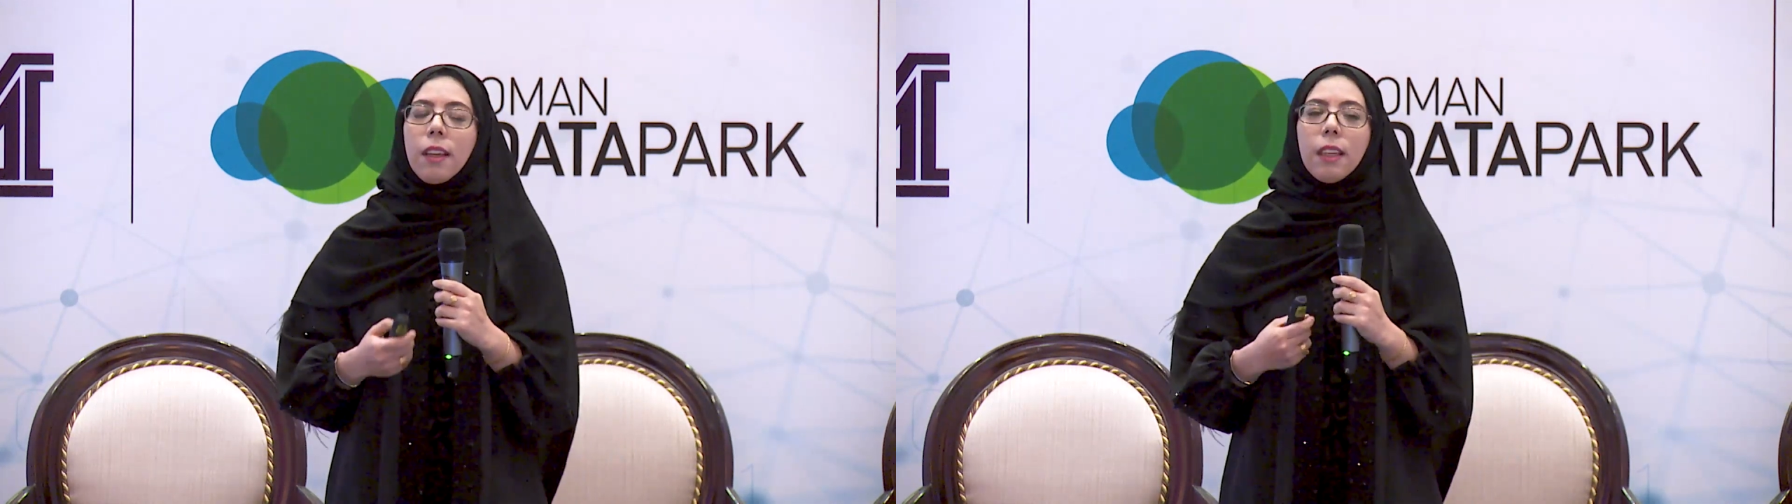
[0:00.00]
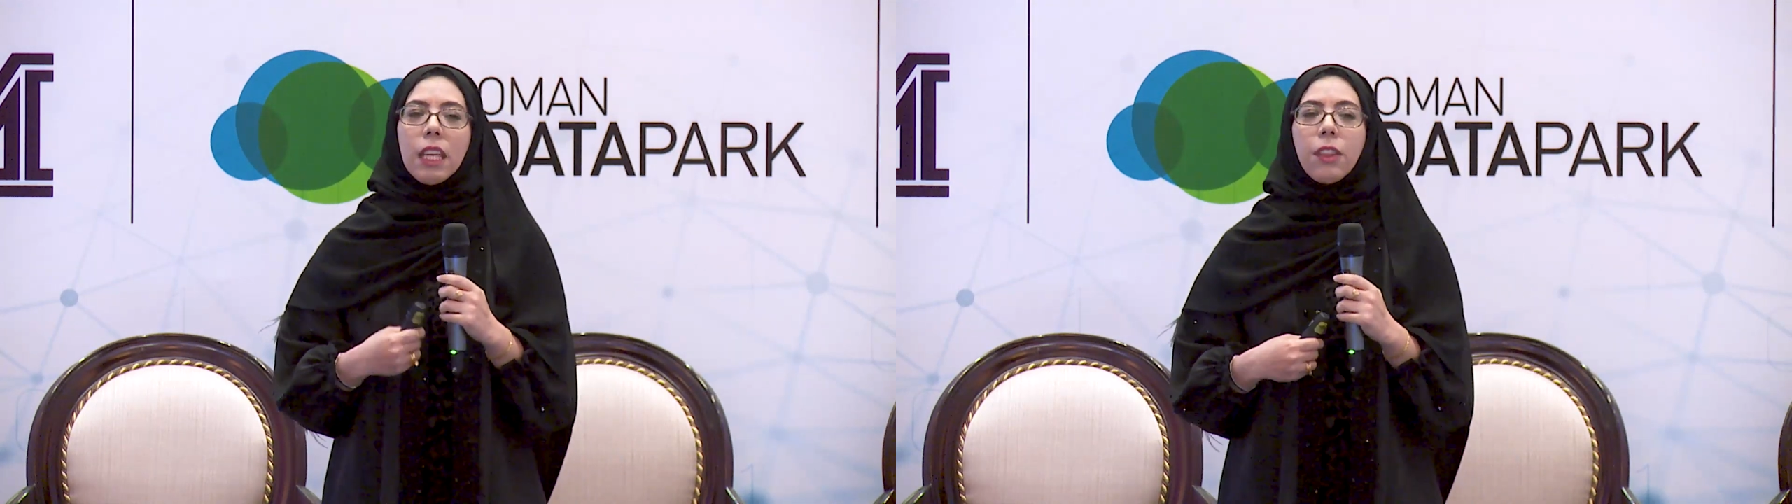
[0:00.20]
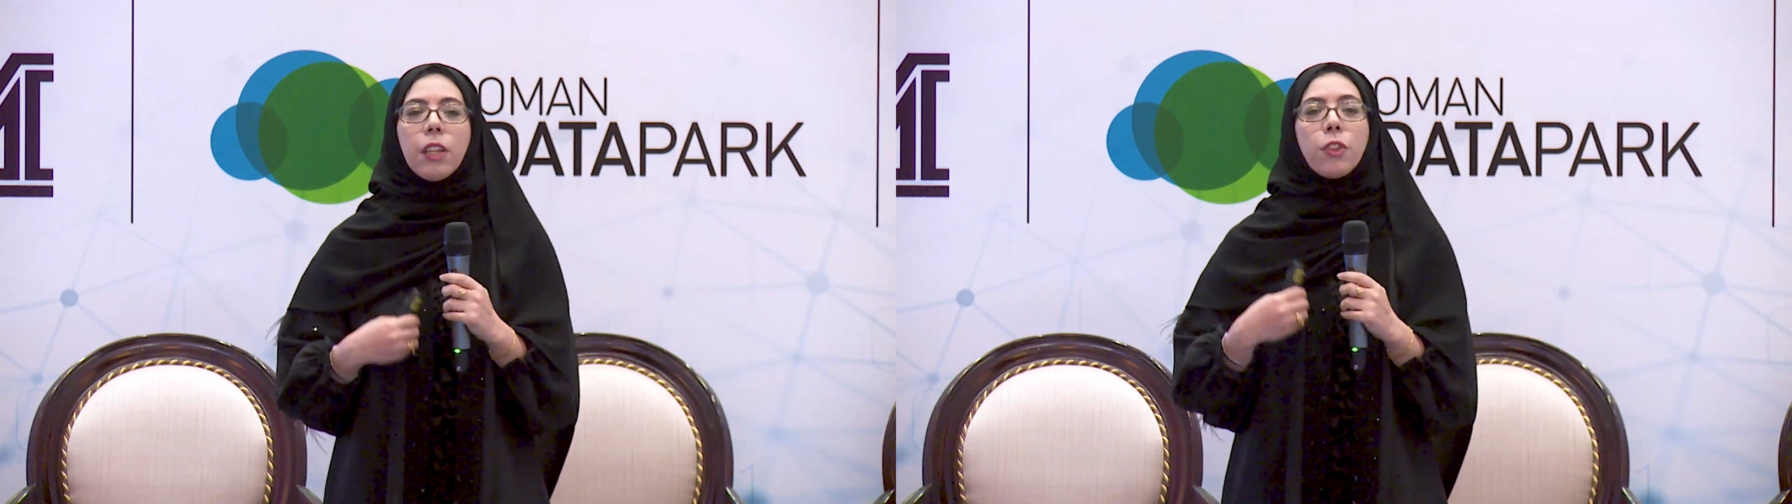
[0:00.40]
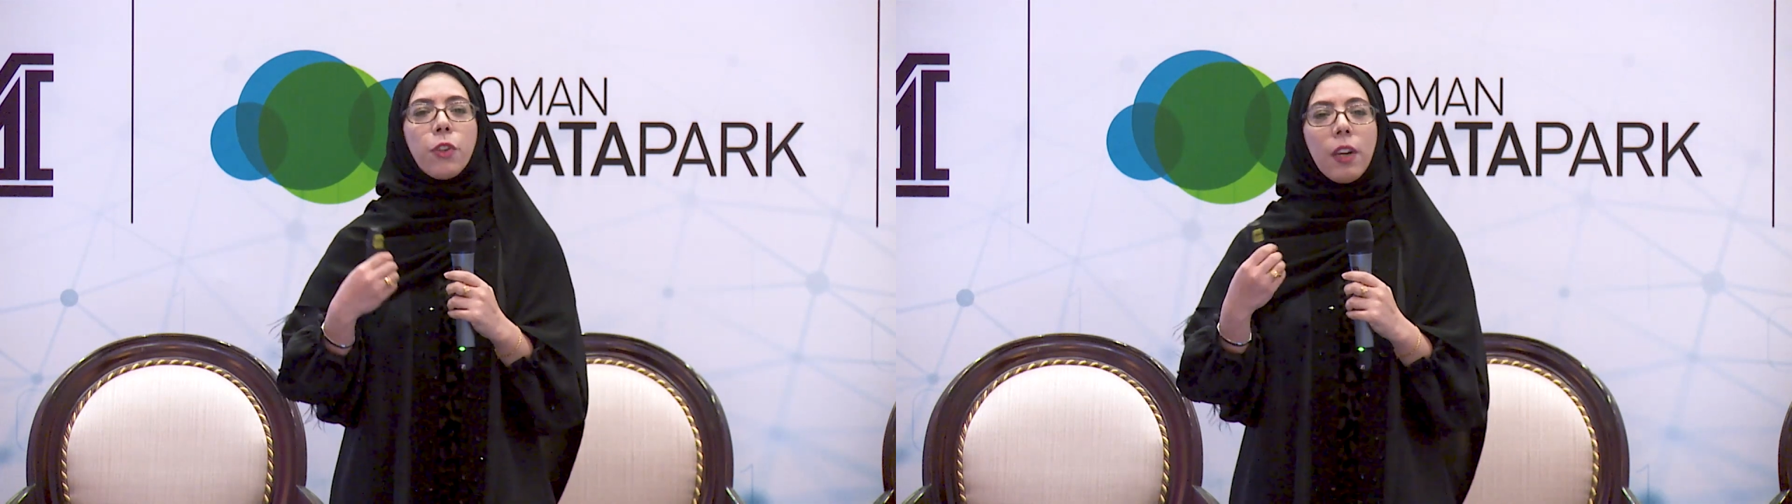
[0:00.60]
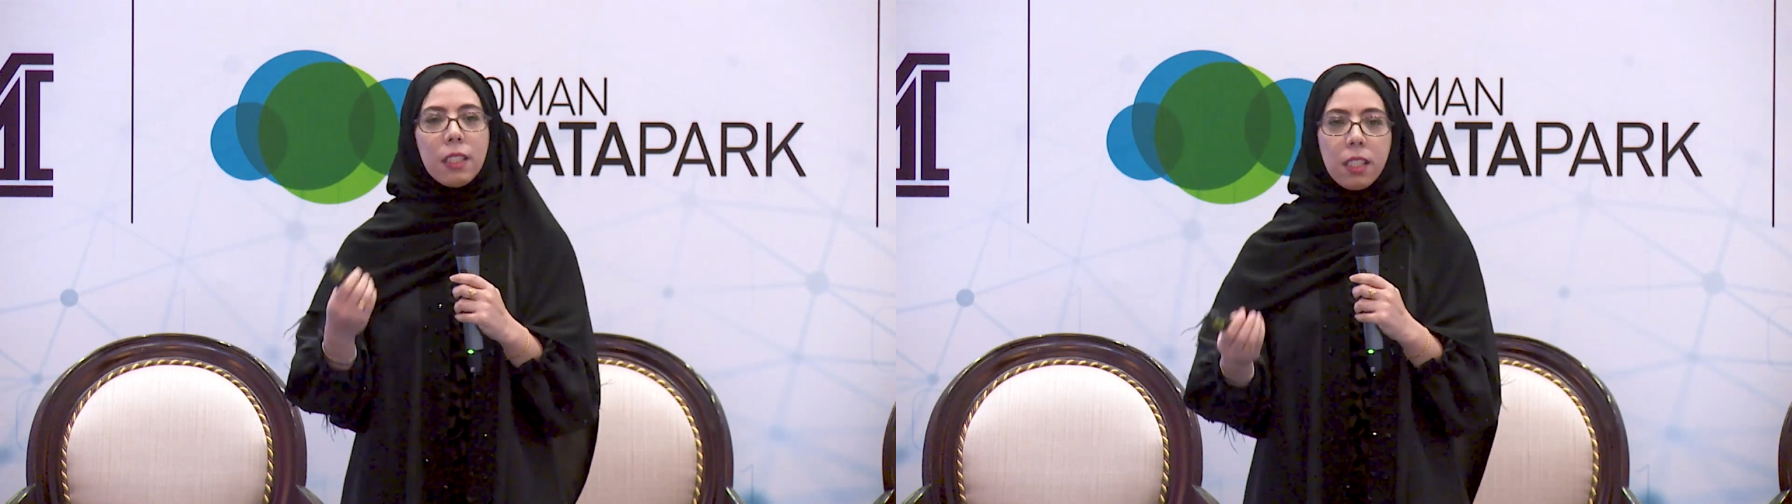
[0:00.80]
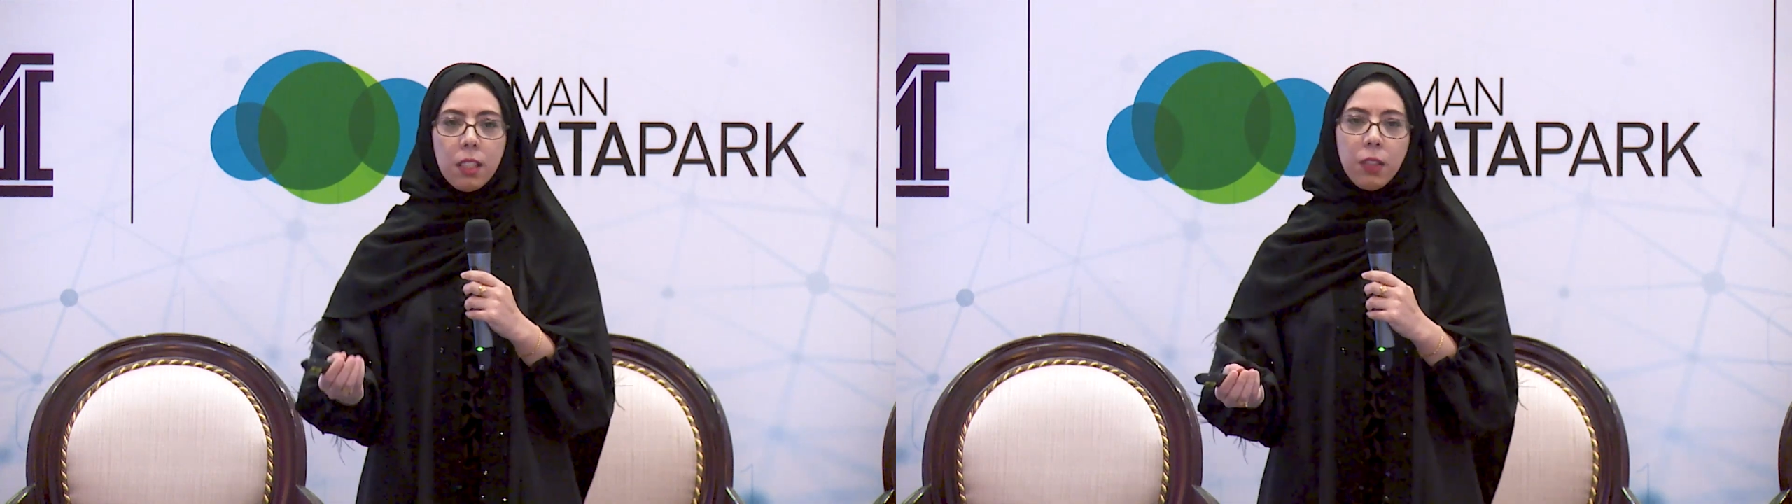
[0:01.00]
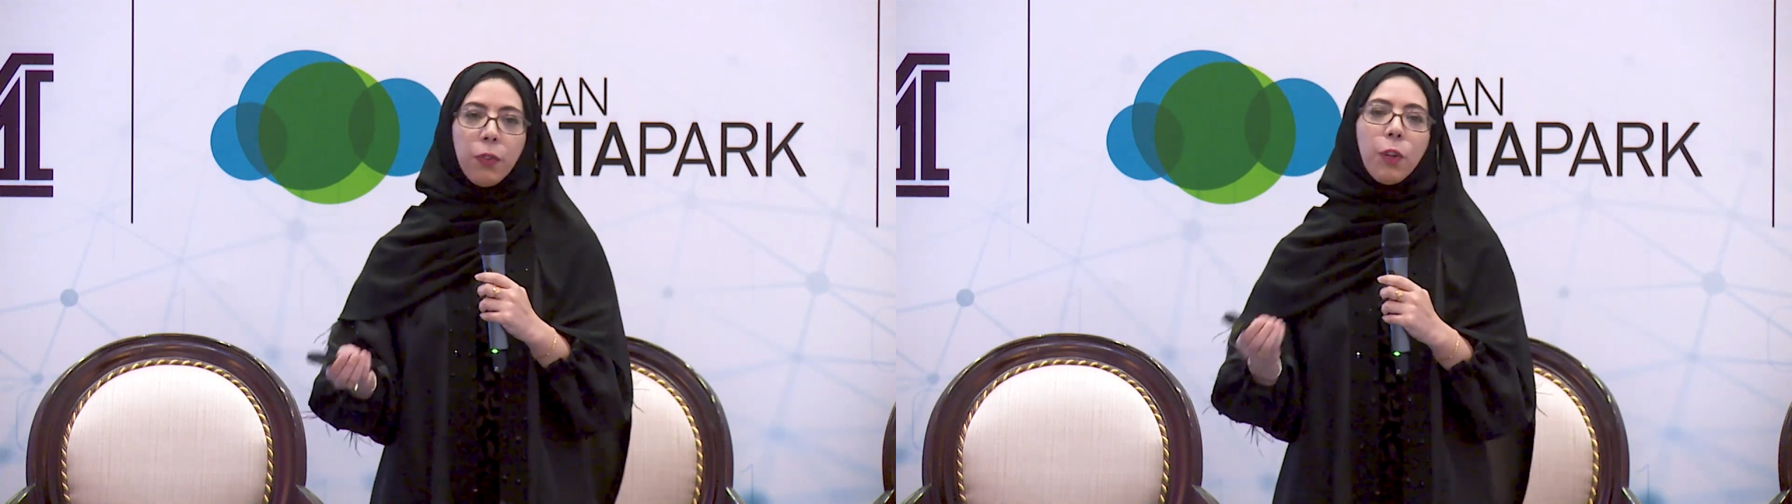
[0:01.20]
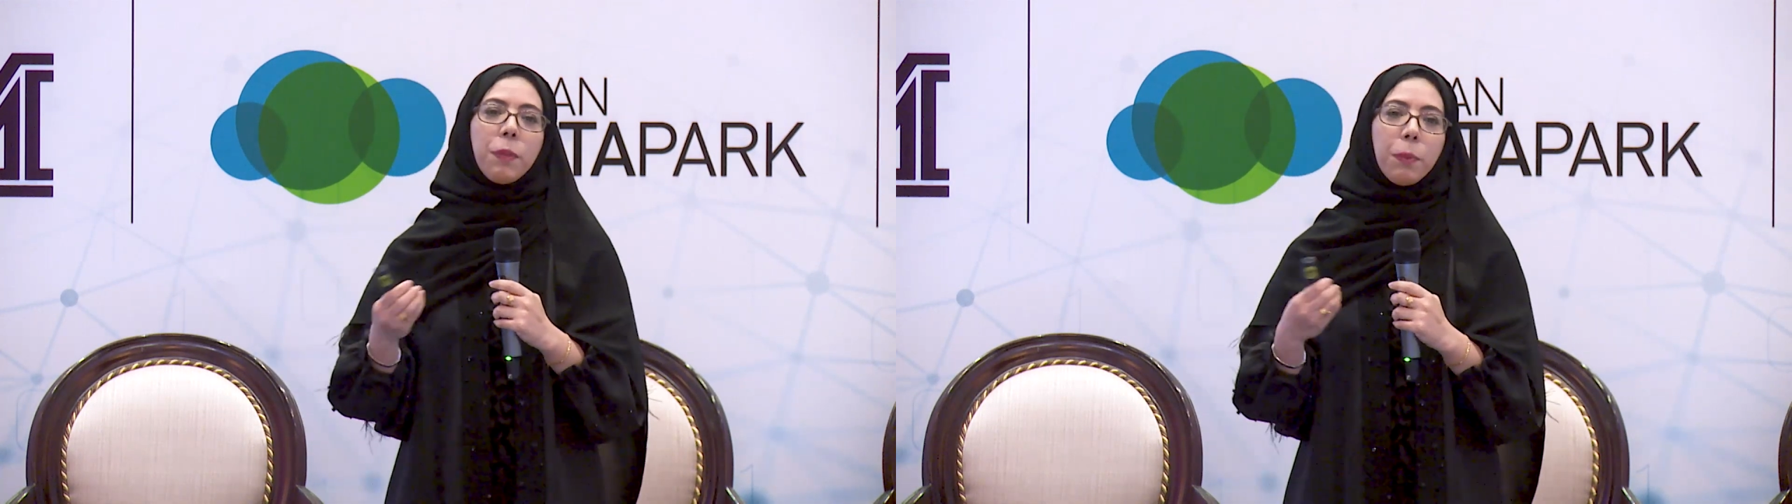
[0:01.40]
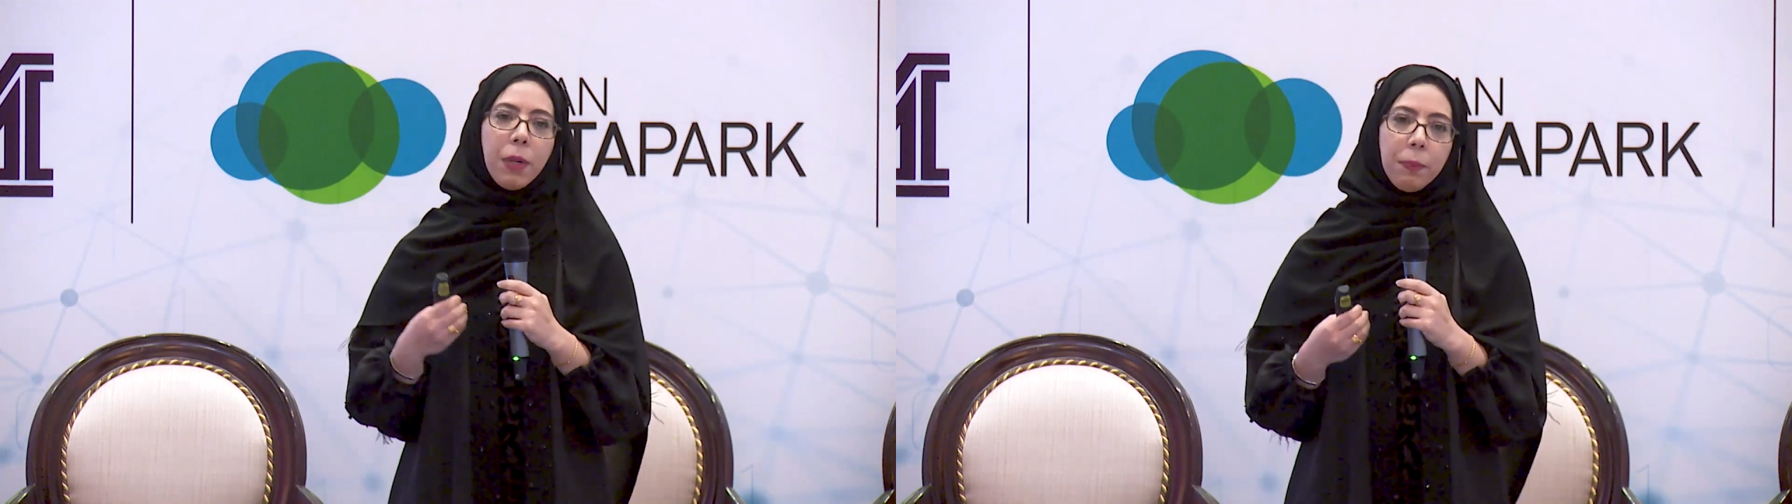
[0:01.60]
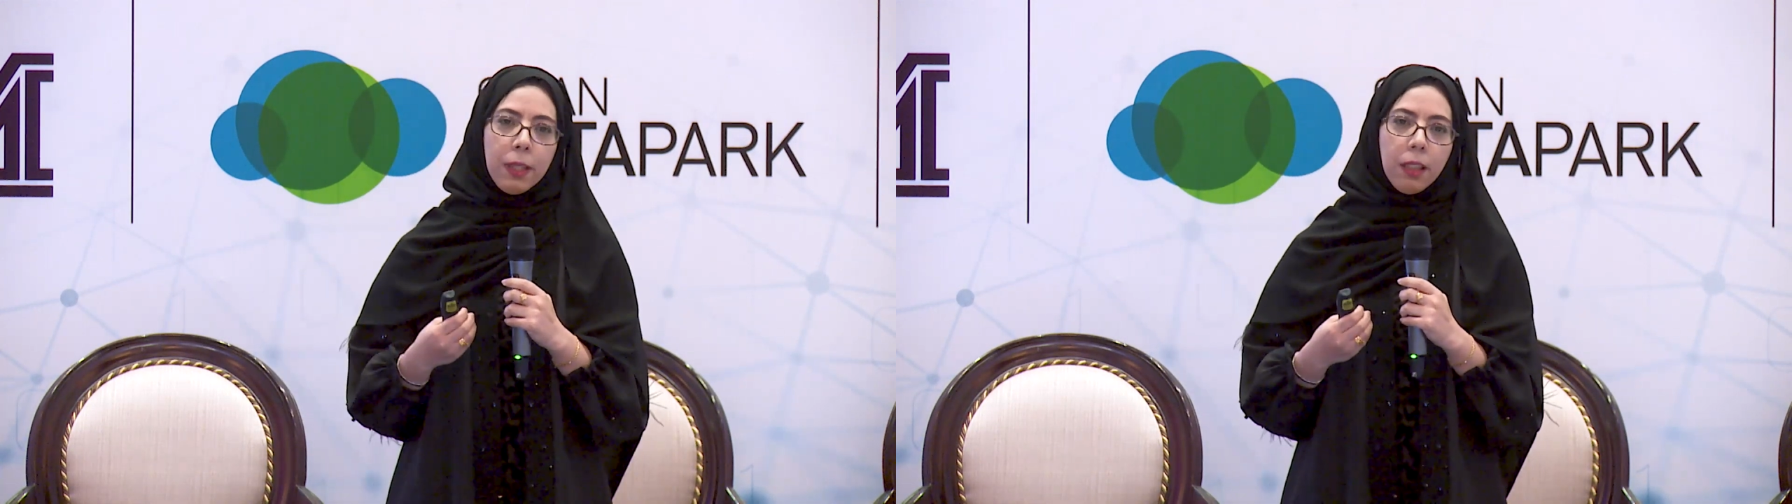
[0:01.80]
get the trust from the
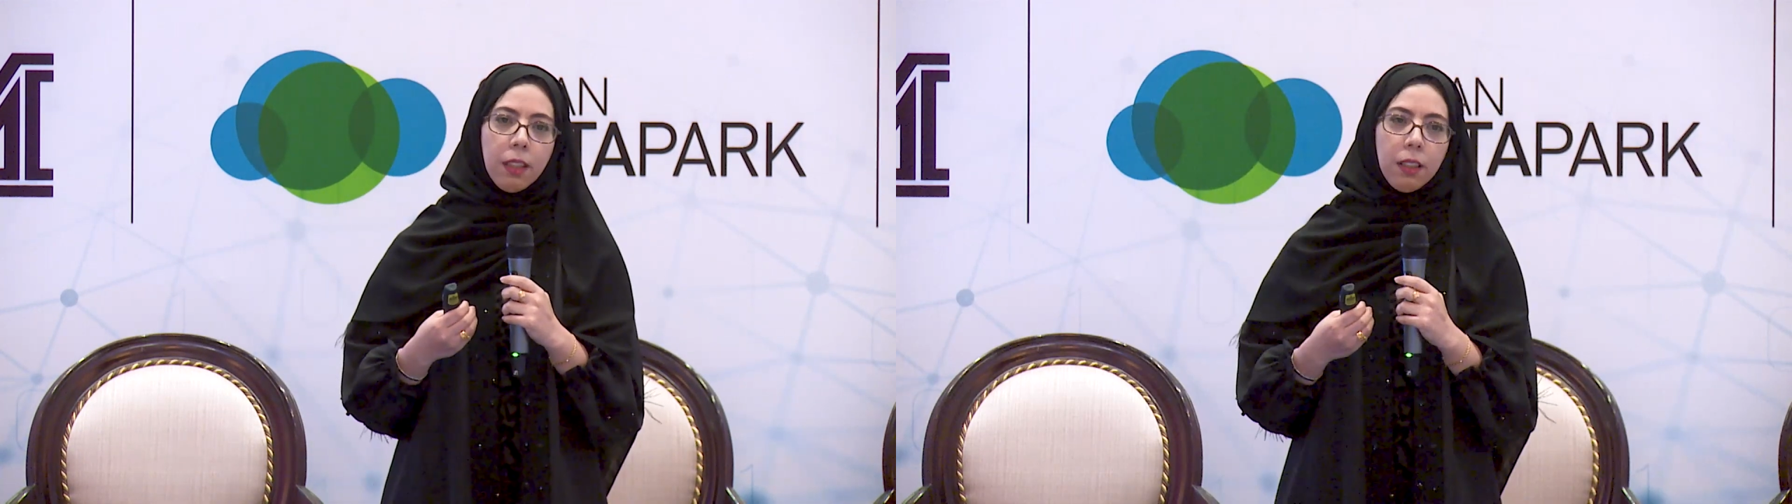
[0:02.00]
public.